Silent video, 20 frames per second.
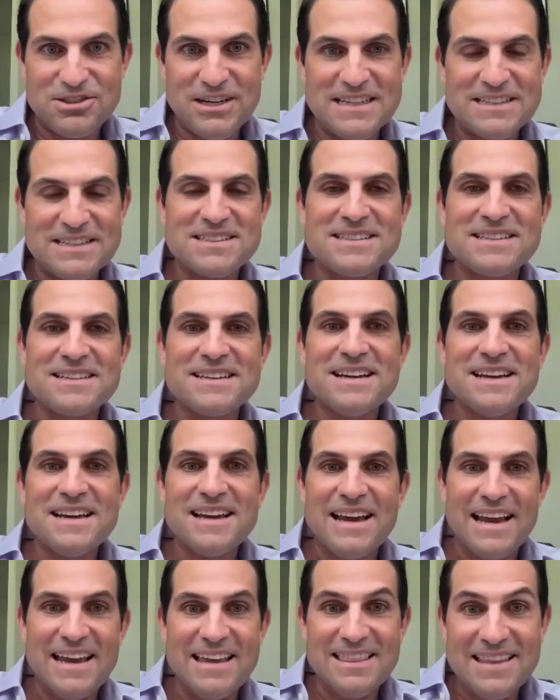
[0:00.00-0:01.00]
just
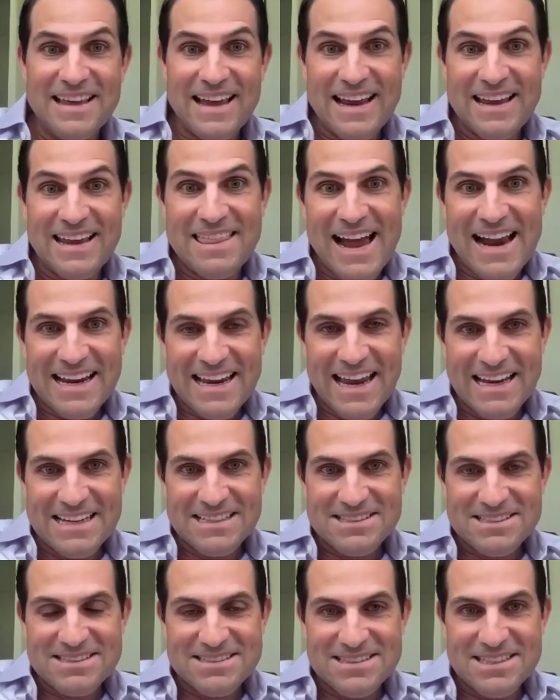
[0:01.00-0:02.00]
in that
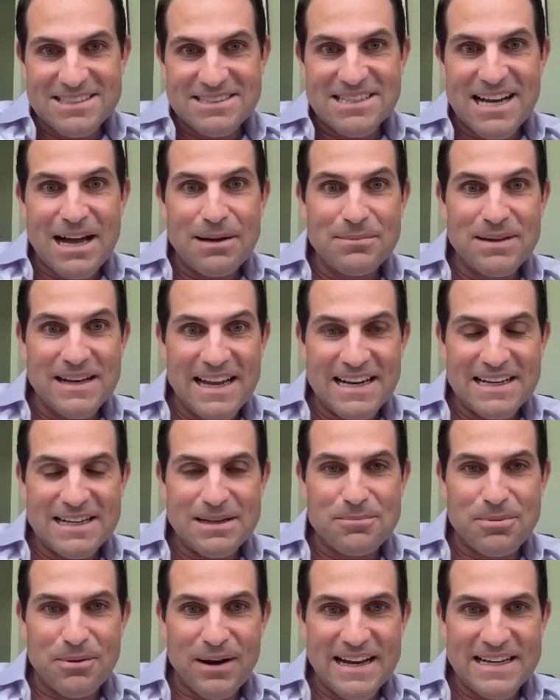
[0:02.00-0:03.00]
case, the
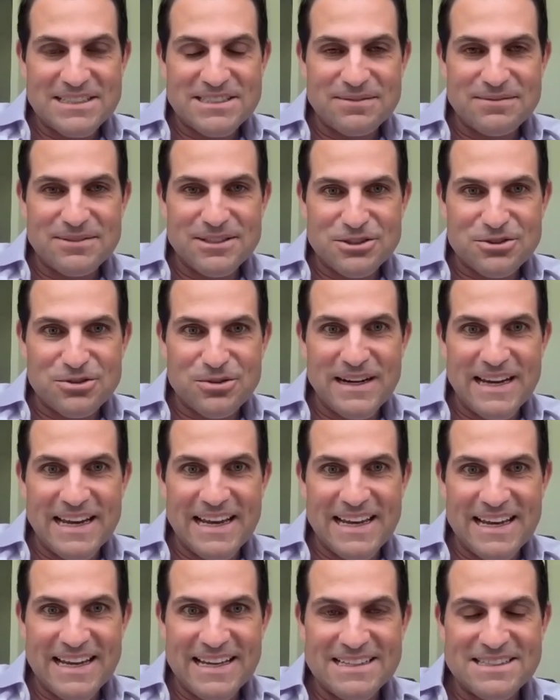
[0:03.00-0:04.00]
dominated branch of the
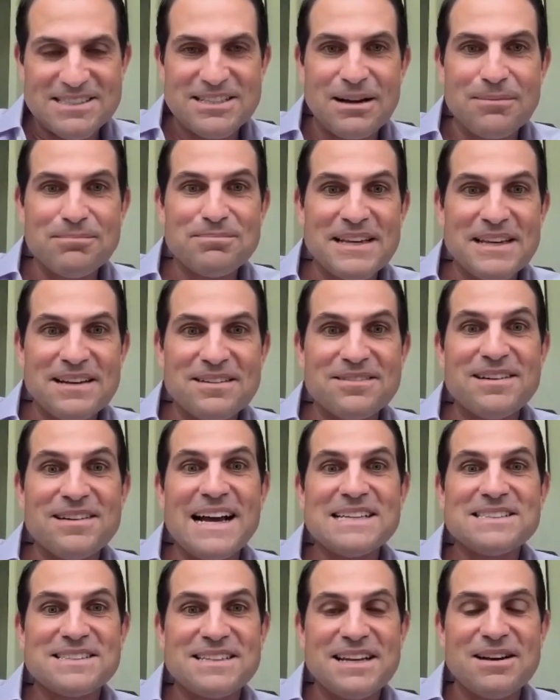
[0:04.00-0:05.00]
tree is something
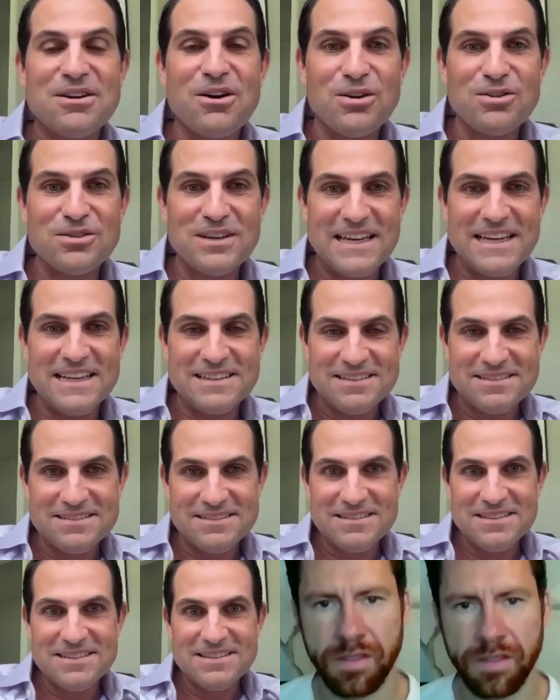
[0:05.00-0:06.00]
less than all in,
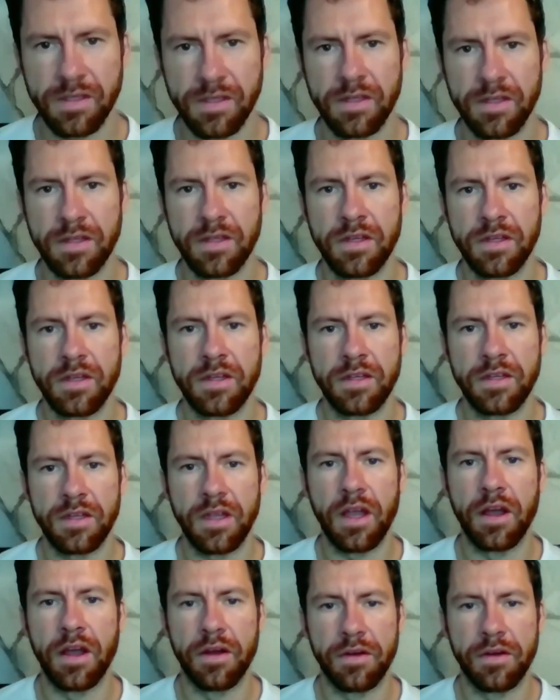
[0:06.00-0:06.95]
right?